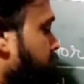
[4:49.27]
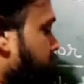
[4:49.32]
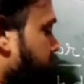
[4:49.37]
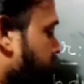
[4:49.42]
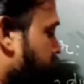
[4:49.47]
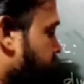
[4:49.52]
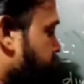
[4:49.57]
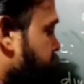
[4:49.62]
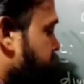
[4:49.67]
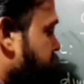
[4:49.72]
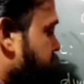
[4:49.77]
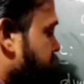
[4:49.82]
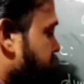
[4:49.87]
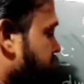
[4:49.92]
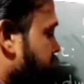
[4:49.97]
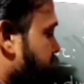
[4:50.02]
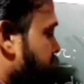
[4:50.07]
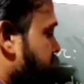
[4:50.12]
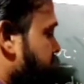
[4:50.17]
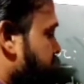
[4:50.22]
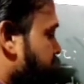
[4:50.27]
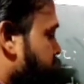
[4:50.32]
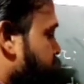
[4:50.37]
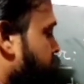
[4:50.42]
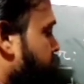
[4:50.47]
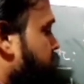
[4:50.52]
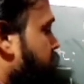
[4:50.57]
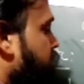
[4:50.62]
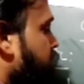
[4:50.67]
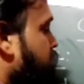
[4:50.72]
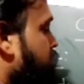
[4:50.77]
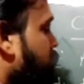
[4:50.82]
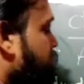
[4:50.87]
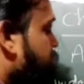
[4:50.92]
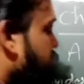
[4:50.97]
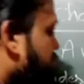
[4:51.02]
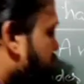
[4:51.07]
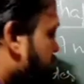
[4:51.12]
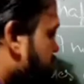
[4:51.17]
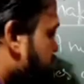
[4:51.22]
represented as a product
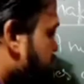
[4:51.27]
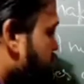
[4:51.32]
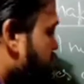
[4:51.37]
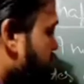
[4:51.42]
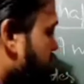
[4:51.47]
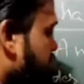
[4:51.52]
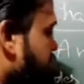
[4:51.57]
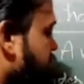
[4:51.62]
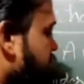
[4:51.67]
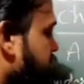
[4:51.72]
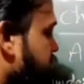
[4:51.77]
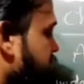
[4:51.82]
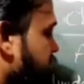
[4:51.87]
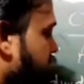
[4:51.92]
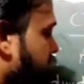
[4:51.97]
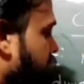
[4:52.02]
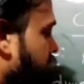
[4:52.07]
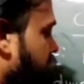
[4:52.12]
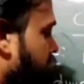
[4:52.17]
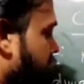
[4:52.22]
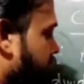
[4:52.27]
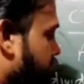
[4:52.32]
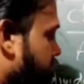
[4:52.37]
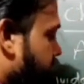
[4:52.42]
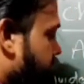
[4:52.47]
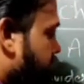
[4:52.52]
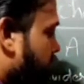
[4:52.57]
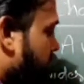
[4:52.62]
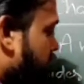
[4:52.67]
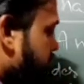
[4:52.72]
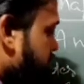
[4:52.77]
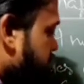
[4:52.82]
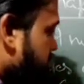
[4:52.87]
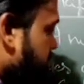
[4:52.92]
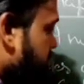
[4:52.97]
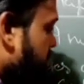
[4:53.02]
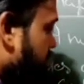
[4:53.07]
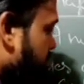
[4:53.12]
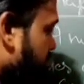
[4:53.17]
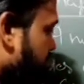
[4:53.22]
of these two numbers, and of course
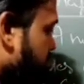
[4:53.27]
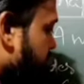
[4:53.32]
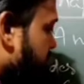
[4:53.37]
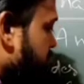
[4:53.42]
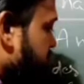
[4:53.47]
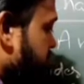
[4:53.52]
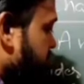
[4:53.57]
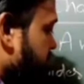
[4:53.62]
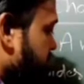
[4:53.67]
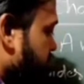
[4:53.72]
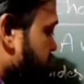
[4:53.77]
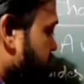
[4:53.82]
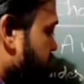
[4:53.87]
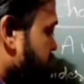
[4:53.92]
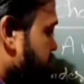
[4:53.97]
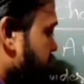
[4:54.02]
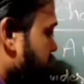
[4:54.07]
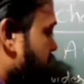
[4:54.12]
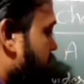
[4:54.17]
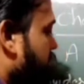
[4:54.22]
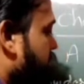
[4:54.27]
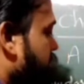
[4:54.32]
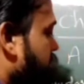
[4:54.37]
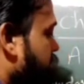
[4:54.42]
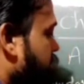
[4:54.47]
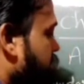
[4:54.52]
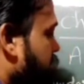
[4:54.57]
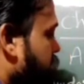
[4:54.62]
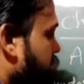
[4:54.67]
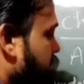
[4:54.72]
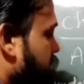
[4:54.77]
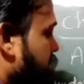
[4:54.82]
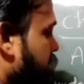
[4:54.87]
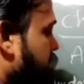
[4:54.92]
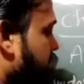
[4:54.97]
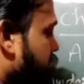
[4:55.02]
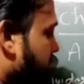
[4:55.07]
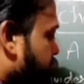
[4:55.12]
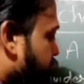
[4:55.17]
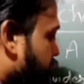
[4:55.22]
the numbers which are
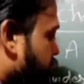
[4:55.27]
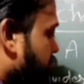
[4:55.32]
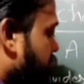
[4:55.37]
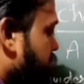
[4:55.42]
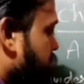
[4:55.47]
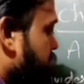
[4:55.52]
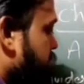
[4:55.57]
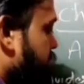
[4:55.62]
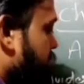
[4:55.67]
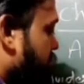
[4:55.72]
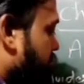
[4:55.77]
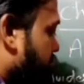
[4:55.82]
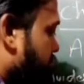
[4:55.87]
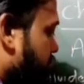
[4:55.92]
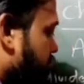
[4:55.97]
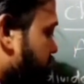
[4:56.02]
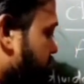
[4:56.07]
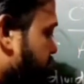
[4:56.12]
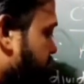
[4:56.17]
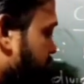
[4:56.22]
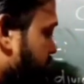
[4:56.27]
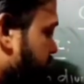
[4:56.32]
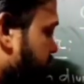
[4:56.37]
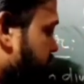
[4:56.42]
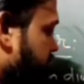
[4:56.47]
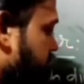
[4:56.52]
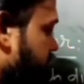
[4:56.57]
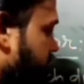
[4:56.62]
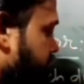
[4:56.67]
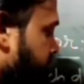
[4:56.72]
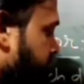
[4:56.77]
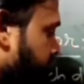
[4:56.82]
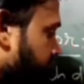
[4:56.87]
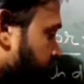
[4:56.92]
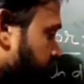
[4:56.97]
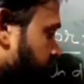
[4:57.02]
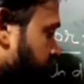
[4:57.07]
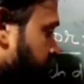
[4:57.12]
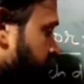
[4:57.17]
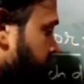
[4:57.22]
in the product are the factors of
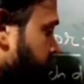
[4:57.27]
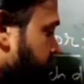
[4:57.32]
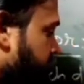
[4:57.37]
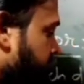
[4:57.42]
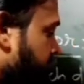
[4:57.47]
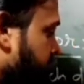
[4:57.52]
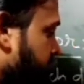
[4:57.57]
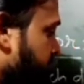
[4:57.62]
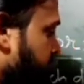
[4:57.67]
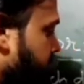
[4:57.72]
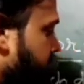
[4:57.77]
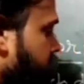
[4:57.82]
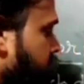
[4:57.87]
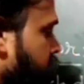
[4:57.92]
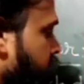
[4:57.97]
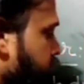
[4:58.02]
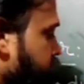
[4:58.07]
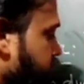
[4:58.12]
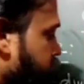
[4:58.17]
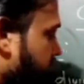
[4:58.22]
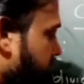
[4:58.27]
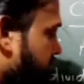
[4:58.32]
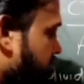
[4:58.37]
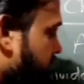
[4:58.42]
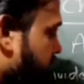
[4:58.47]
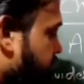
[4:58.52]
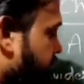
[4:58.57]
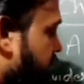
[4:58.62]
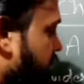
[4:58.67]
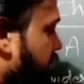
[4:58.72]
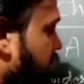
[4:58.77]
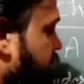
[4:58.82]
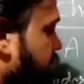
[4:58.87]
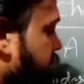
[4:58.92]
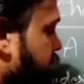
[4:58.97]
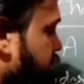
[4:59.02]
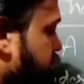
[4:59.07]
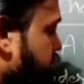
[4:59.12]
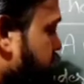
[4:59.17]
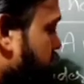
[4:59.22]
the given number. So here 5
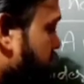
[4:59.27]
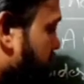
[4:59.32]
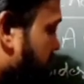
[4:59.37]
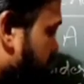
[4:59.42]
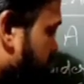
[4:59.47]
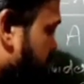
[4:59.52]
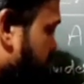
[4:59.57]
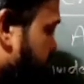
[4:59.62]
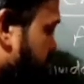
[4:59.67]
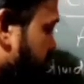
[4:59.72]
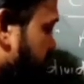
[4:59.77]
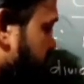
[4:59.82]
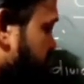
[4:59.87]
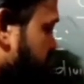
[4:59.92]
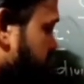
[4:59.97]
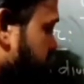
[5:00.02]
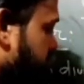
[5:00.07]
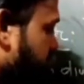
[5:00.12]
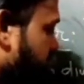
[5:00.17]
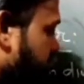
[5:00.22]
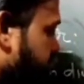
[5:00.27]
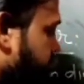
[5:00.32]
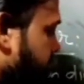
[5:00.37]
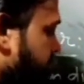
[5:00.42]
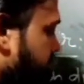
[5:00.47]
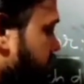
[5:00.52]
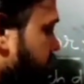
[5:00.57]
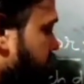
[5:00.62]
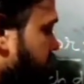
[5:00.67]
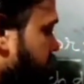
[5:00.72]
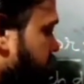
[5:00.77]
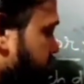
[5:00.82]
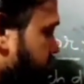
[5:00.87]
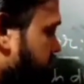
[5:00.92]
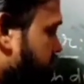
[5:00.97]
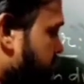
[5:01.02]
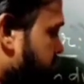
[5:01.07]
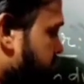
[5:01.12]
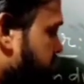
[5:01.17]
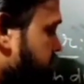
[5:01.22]
and 2 are the factors of
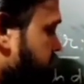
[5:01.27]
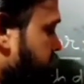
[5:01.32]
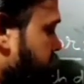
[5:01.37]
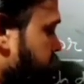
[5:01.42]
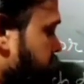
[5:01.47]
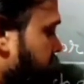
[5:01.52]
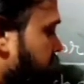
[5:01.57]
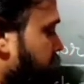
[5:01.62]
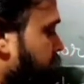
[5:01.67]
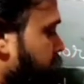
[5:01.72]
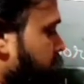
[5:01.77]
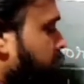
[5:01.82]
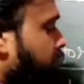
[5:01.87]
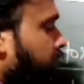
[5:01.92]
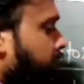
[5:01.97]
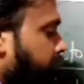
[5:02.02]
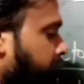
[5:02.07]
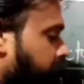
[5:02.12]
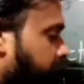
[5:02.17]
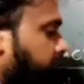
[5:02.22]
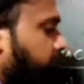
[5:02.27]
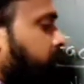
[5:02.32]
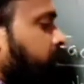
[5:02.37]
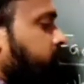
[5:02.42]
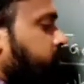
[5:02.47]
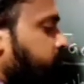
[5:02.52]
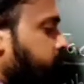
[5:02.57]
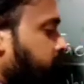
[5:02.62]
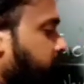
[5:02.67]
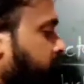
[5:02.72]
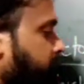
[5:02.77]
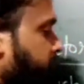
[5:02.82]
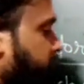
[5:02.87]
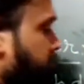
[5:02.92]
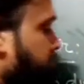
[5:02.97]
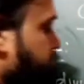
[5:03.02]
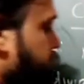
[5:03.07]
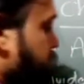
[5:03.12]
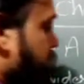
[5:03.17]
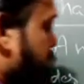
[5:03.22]
this 10. And also
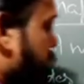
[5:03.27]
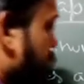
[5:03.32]
when we are